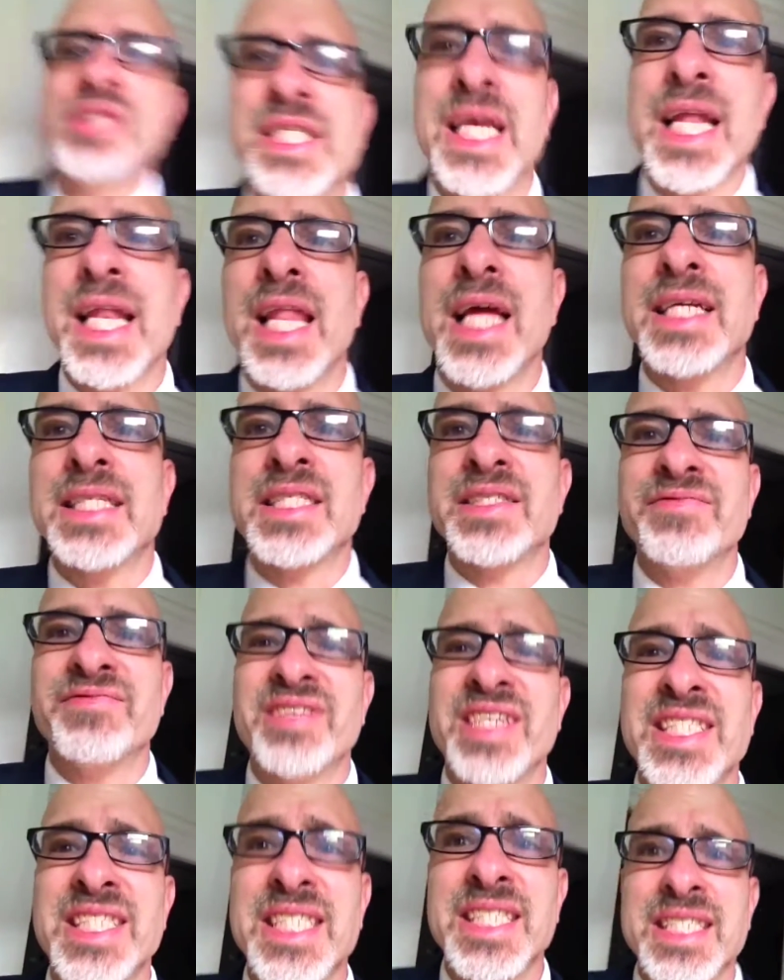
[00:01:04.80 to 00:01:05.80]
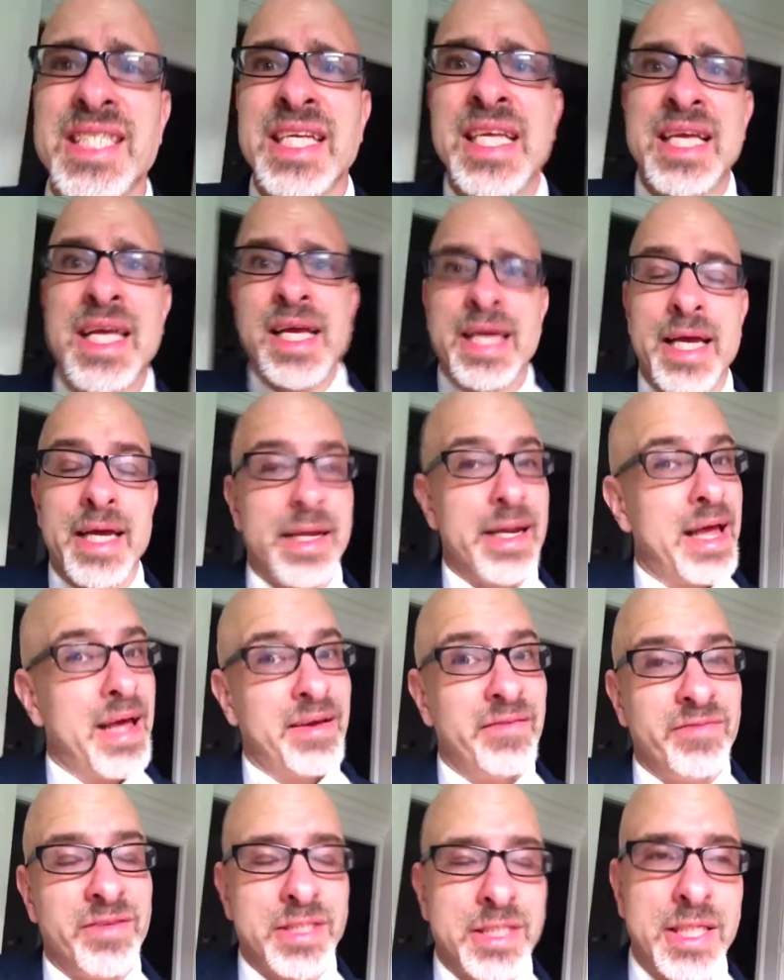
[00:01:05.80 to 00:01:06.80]
I'd like to visit and have
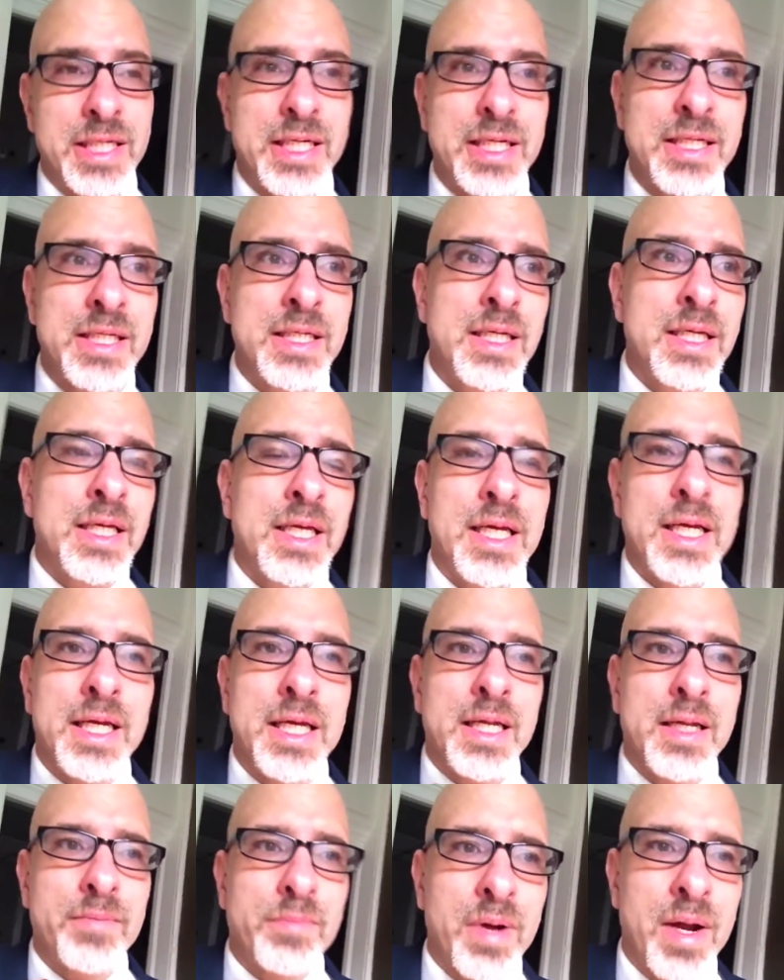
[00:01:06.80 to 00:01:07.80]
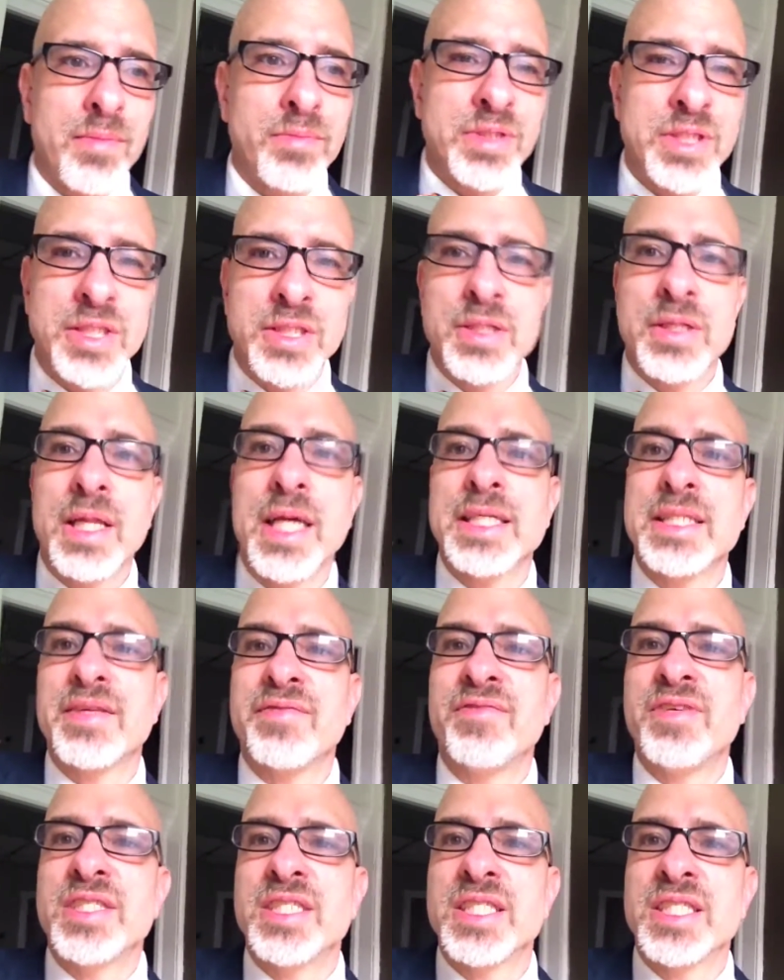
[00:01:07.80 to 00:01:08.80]
visited, and I'd probably still like to
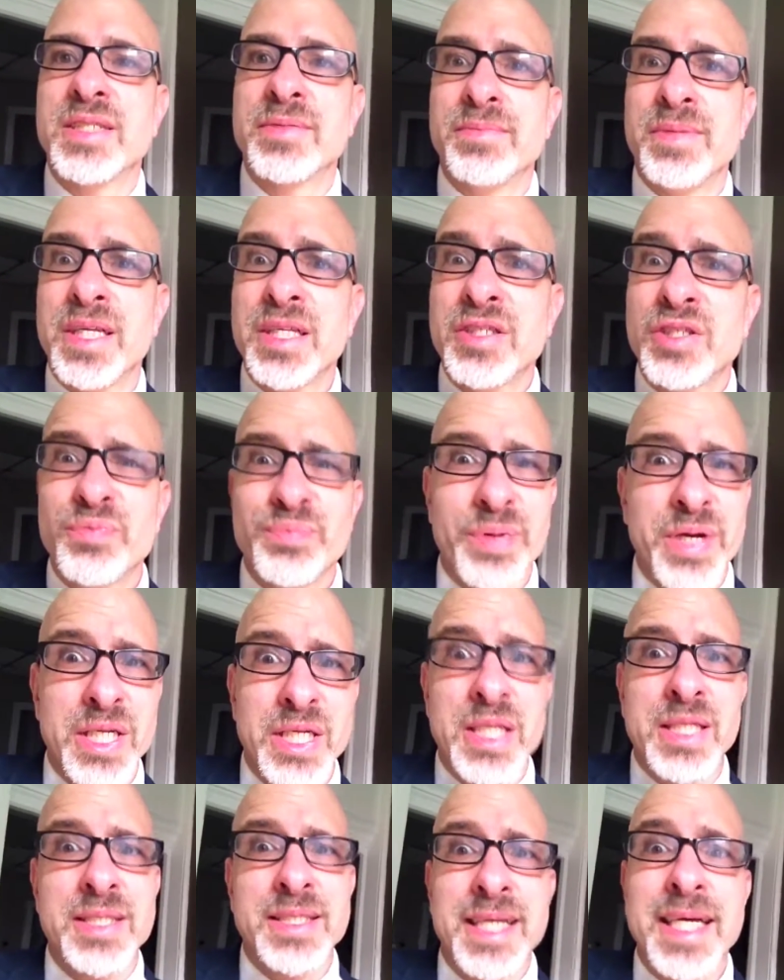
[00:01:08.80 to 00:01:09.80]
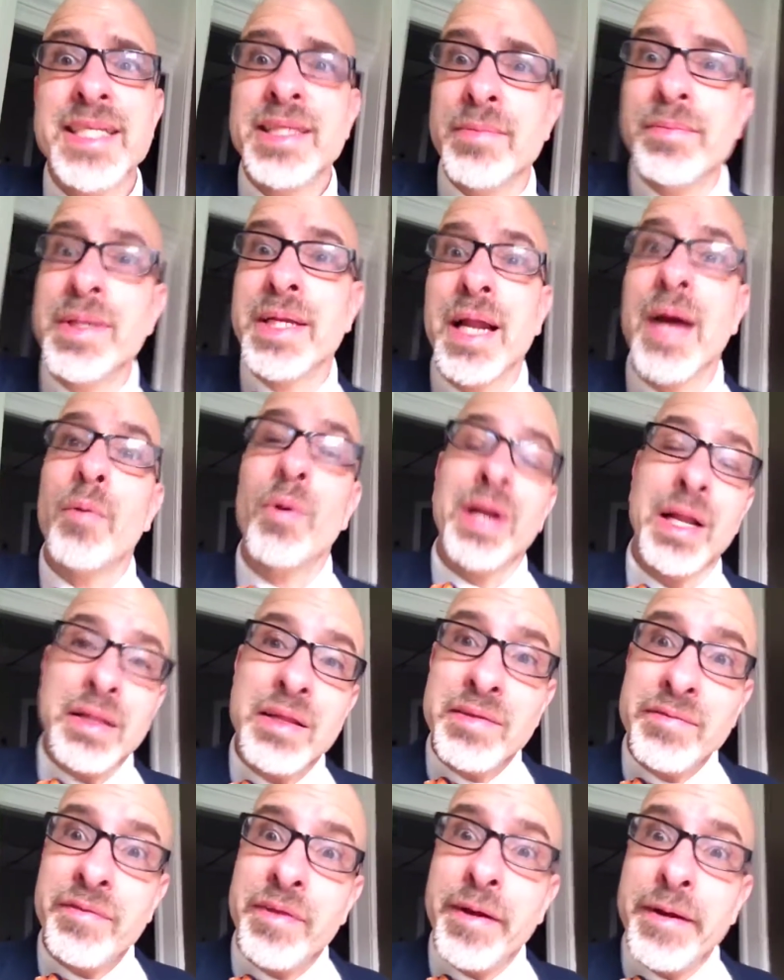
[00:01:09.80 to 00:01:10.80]
visit some others, but it doesn't mean I want to
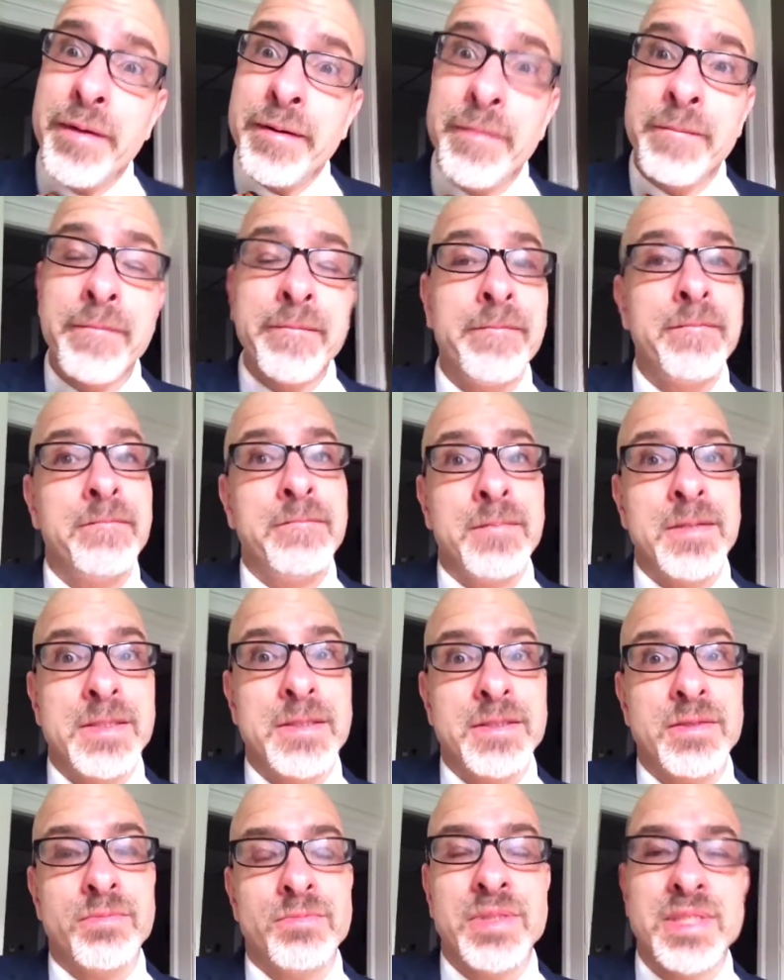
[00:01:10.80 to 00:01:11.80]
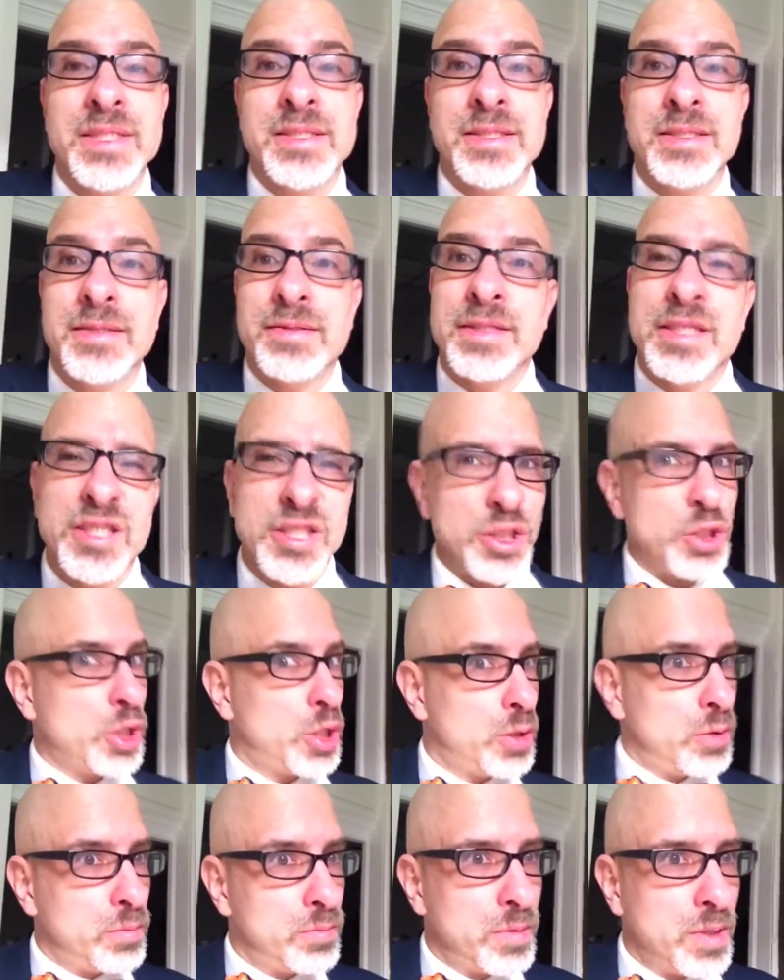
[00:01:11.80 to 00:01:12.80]
live there. It just means this is
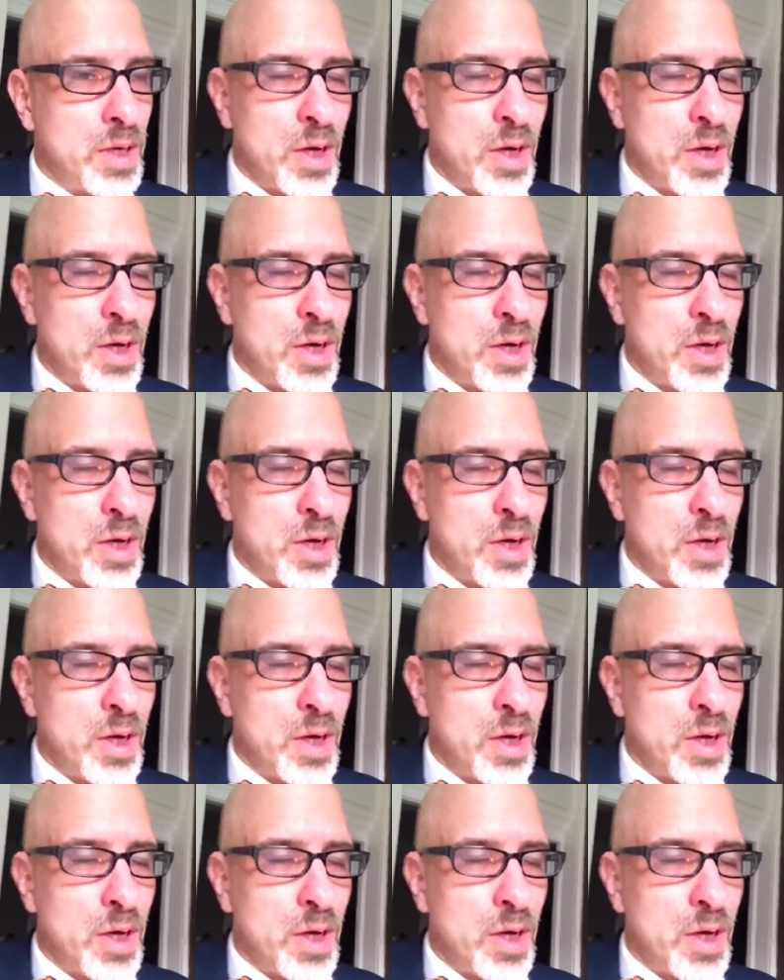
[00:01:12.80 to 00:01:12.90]
home.